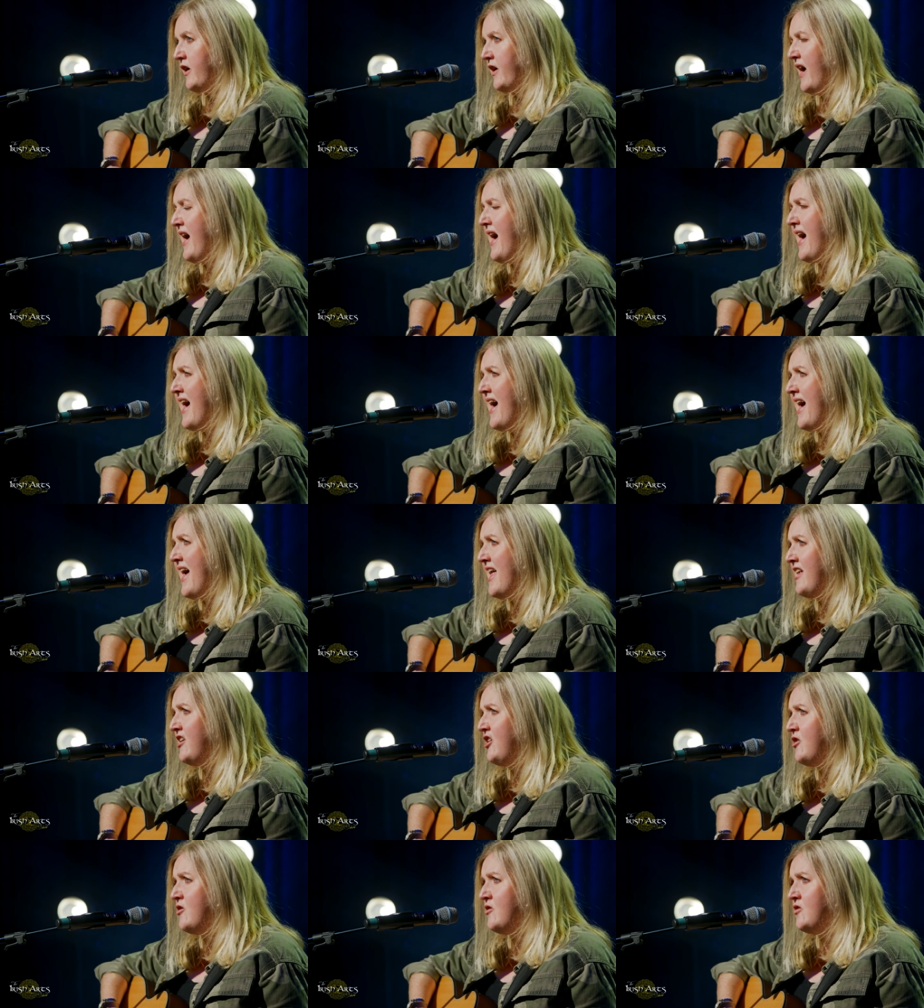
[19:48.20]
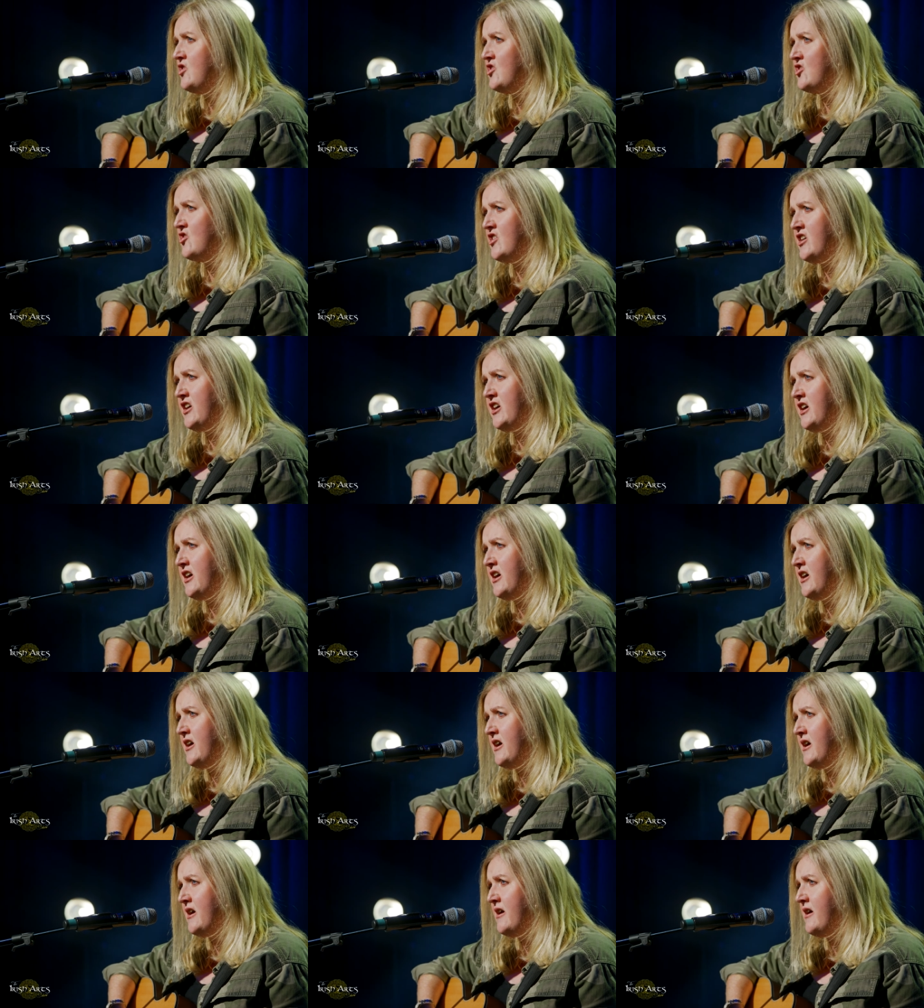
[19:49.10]
Can you
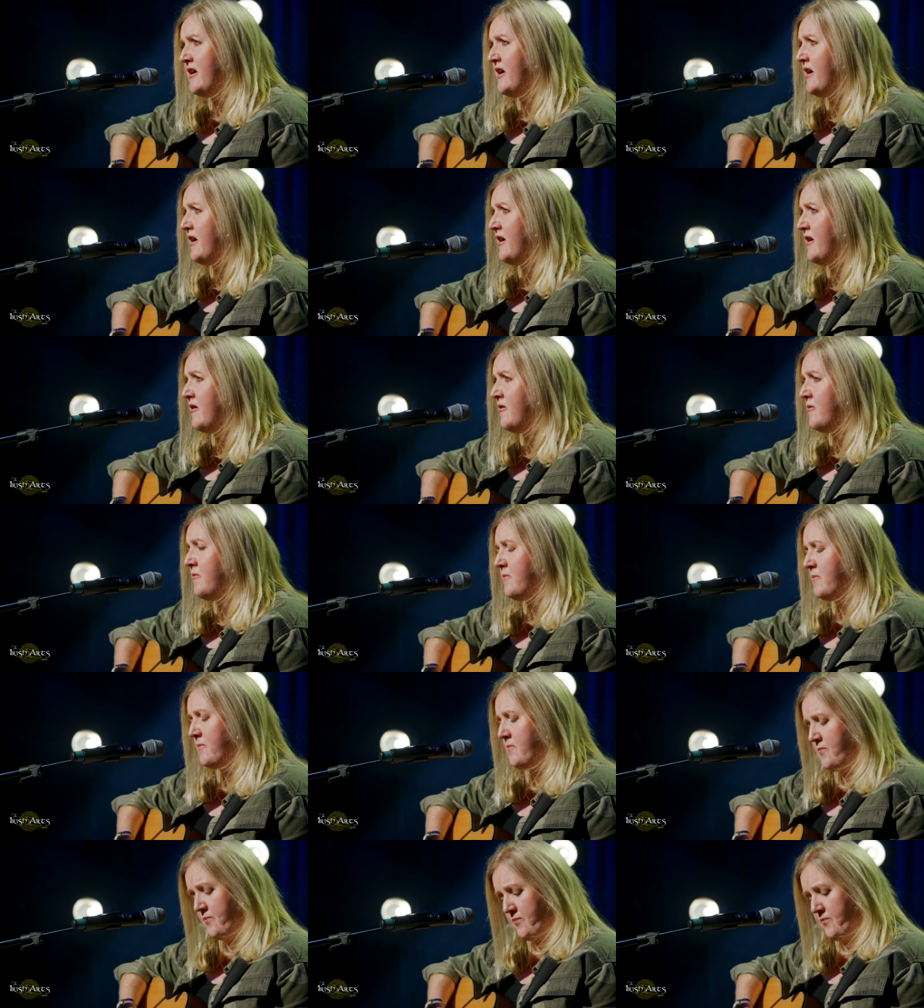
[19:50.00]
see him,